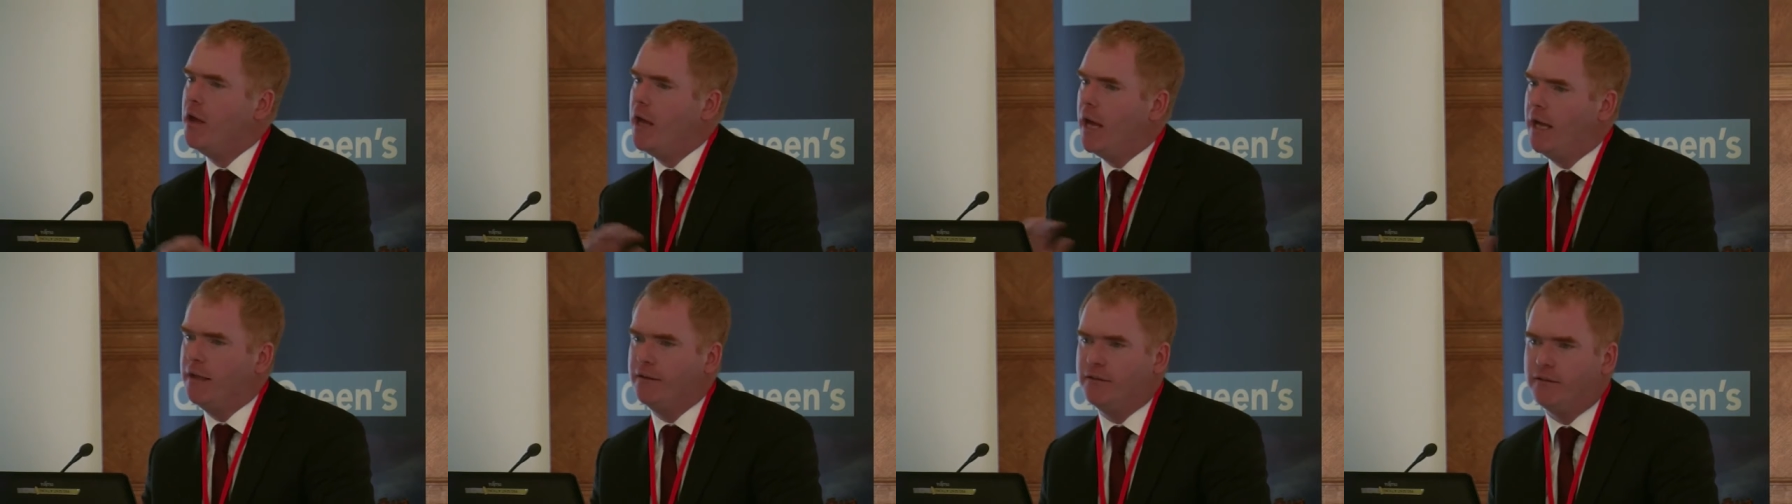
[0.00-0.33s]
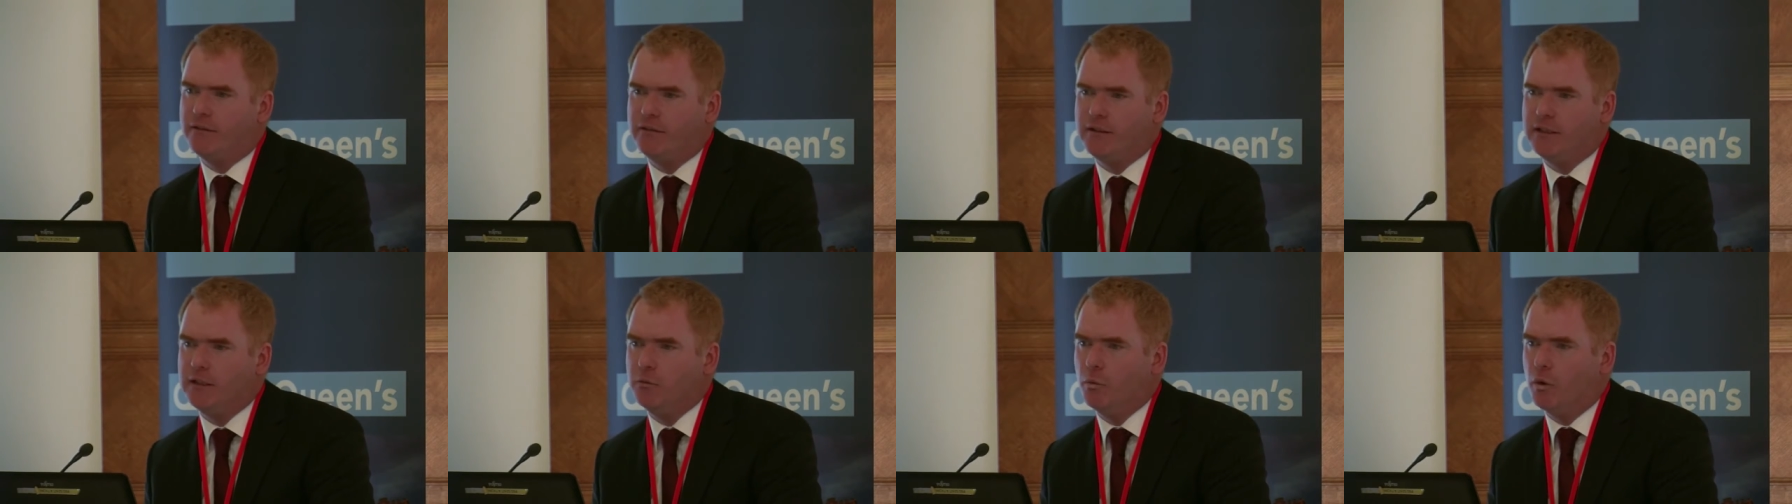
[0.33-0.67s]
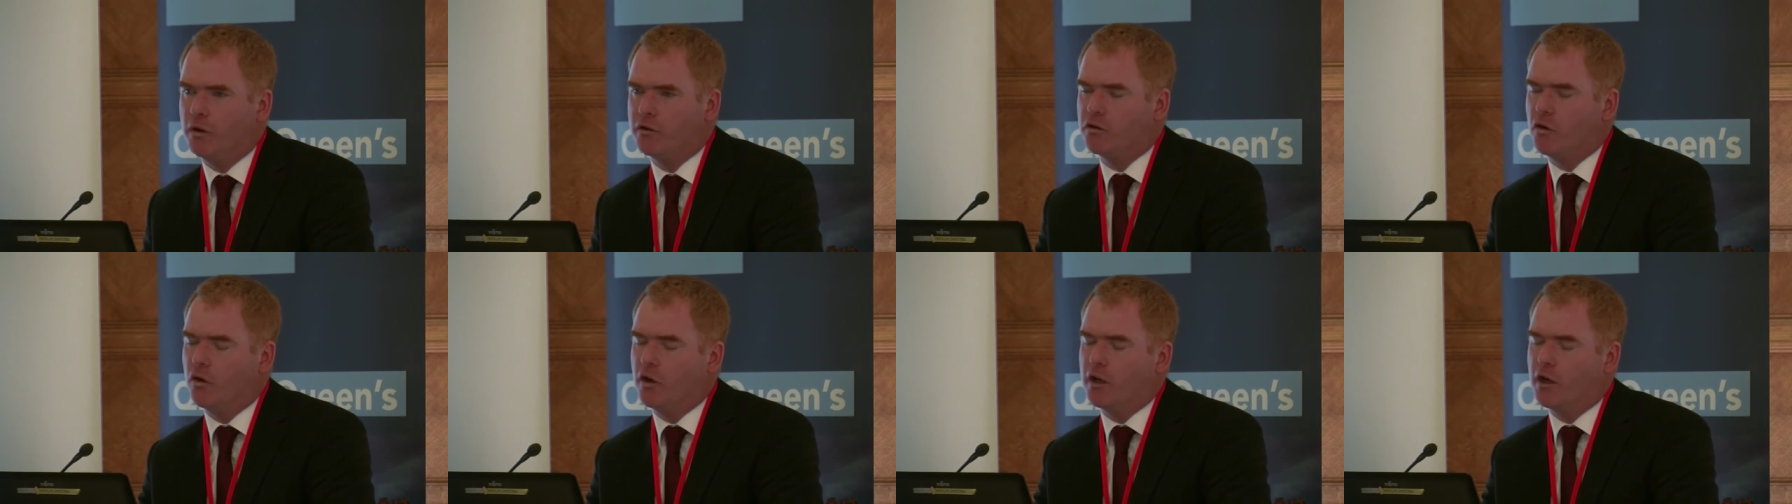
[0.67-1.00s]
and see
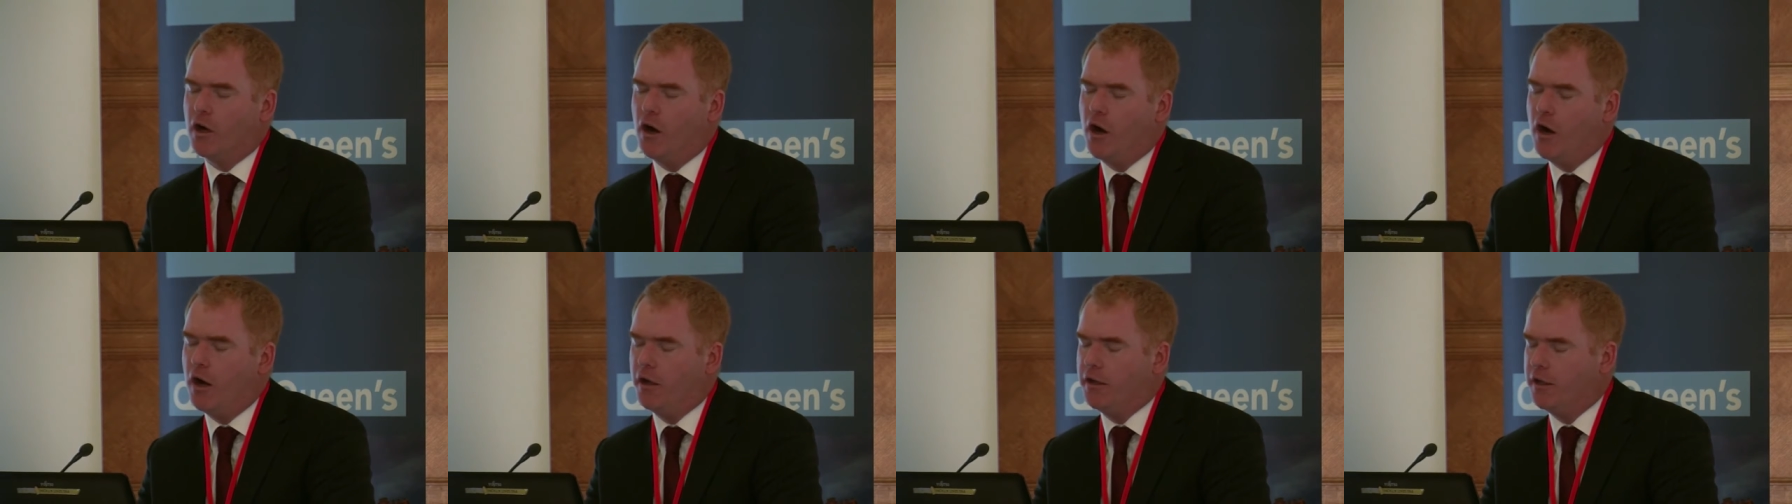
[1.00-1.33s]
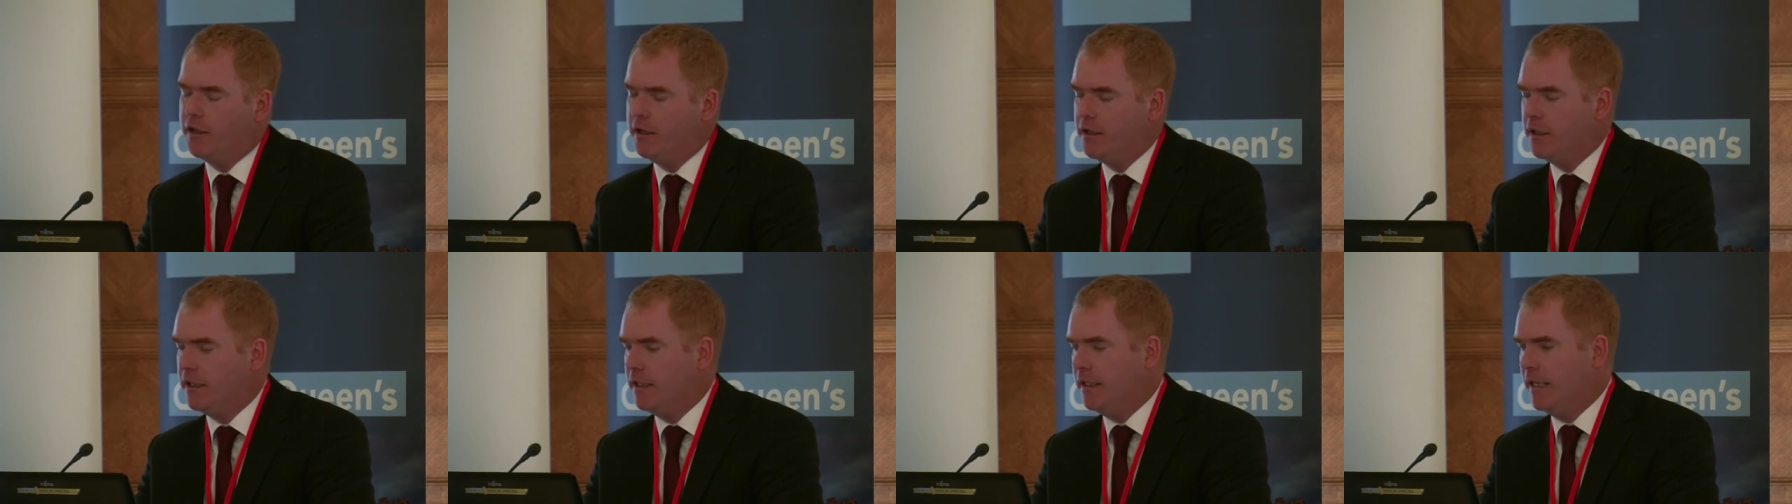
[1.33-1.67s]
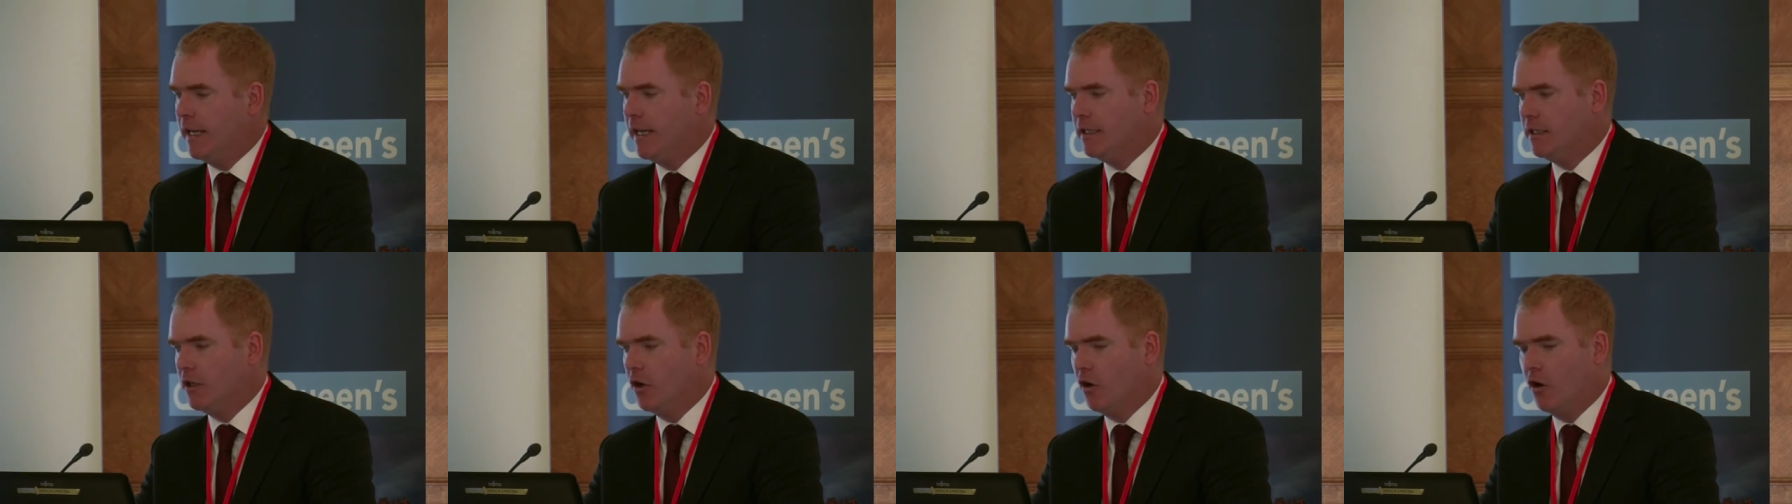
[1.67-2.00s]
what's going on in
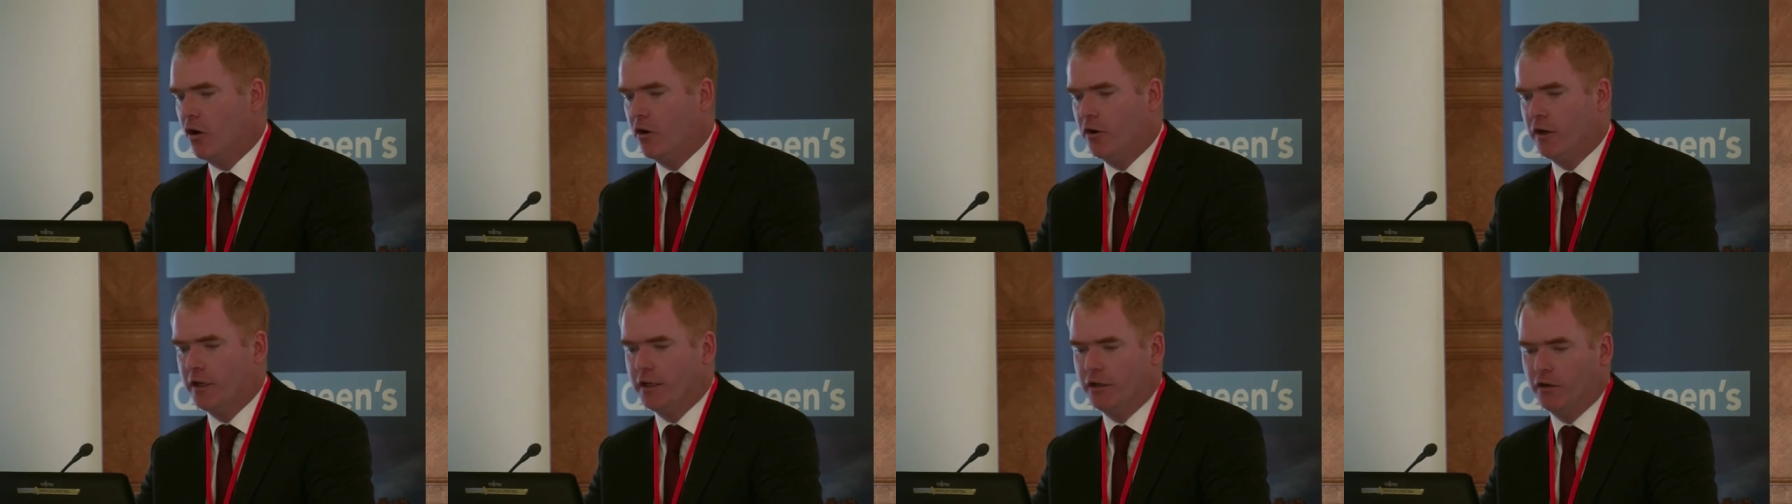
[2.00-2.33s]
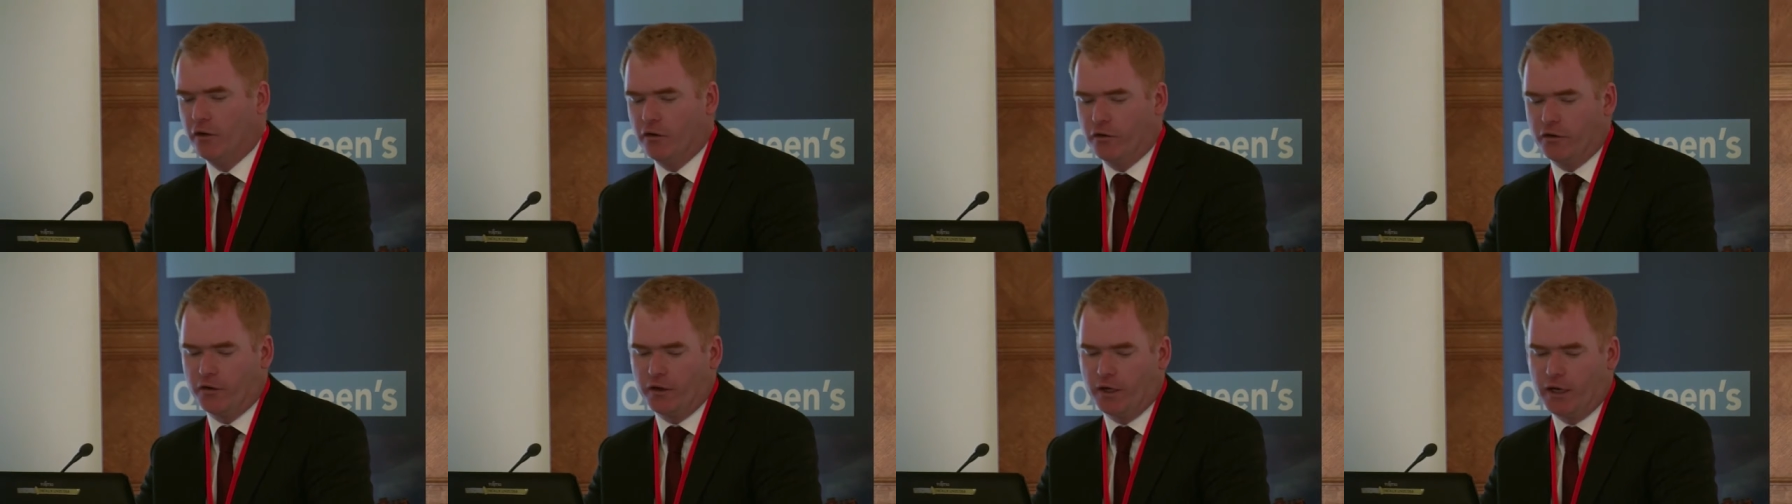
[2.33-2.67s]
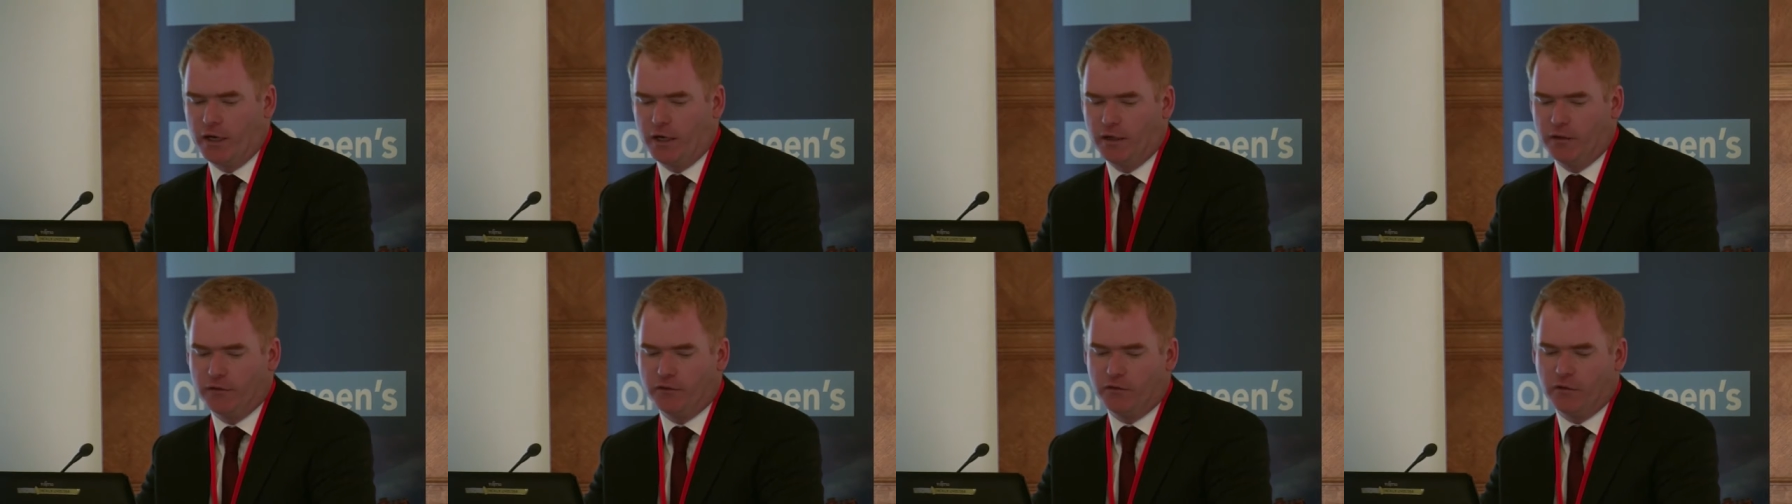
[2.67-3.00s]
ADR in Northern
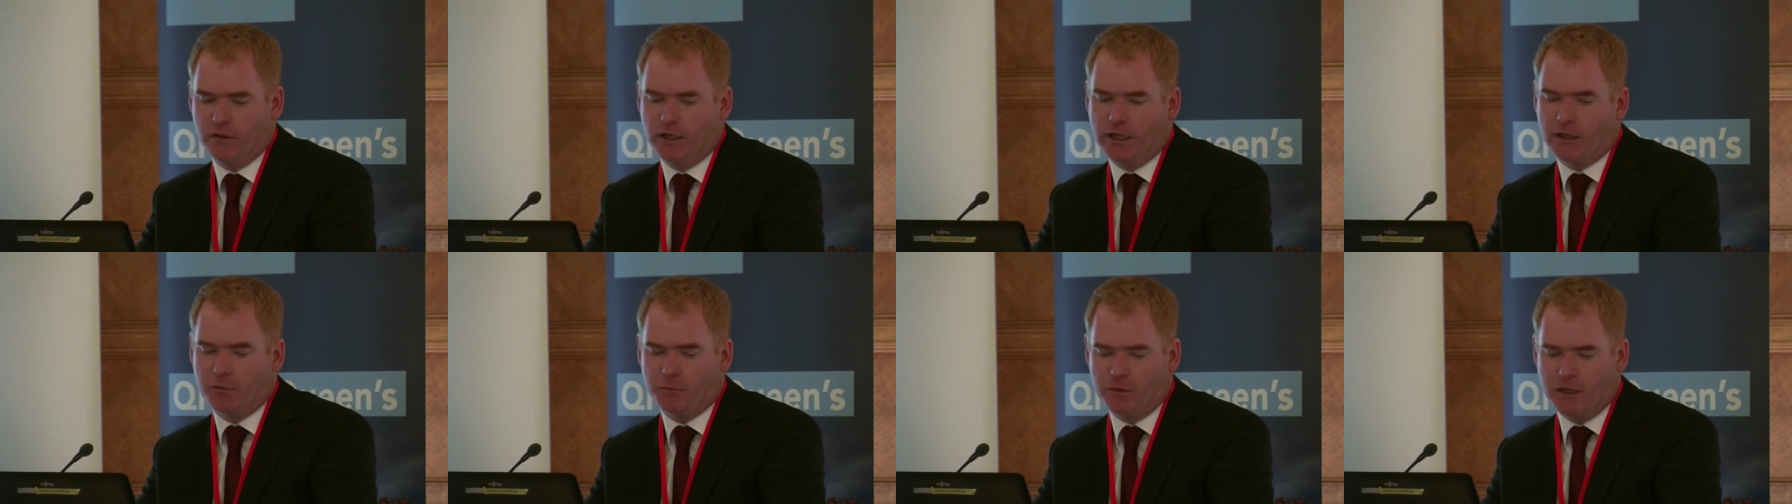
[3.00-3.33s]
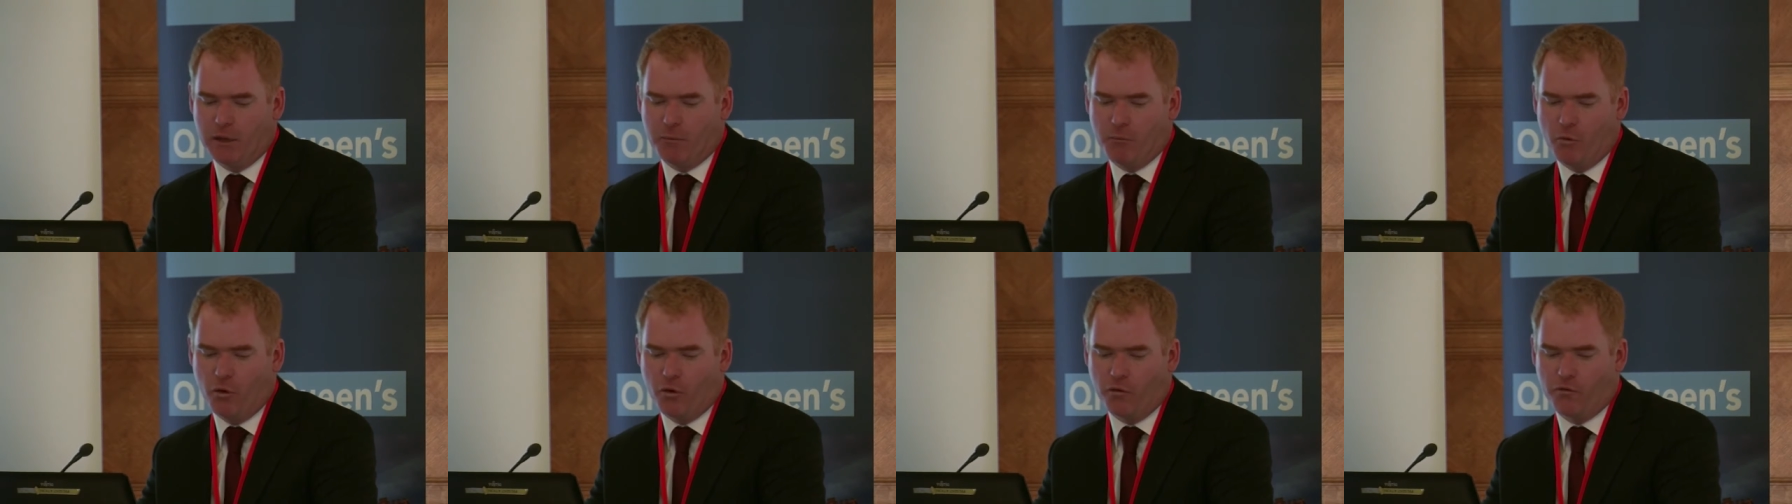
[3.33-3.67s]
Ireland. So that'll be a more